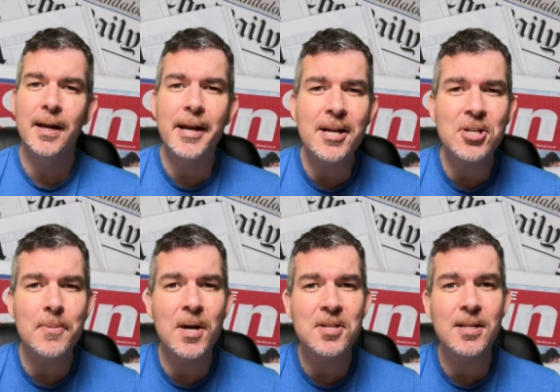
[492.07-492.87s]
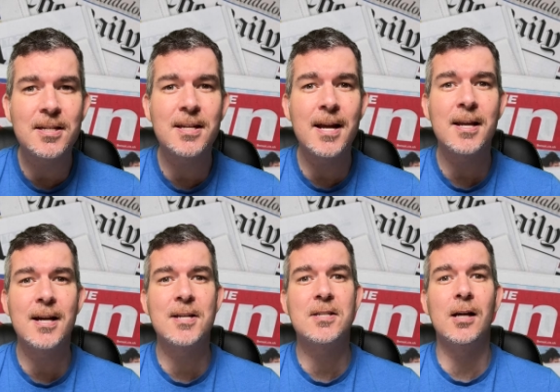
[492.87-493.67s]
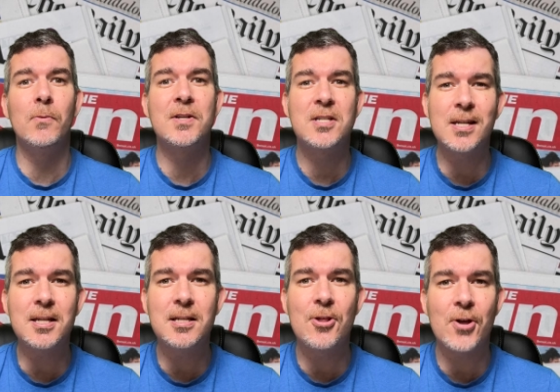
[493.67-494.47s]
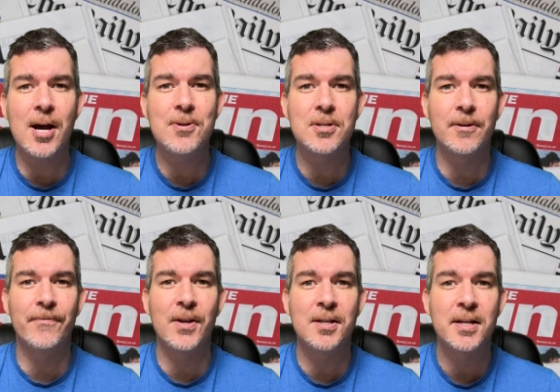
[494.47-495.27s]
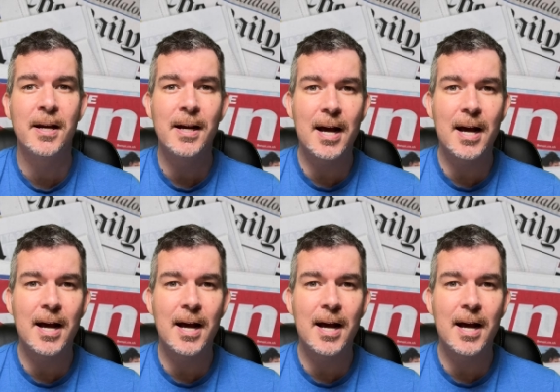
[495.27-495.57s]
And HMRC said it has dealt with 60,000 of these,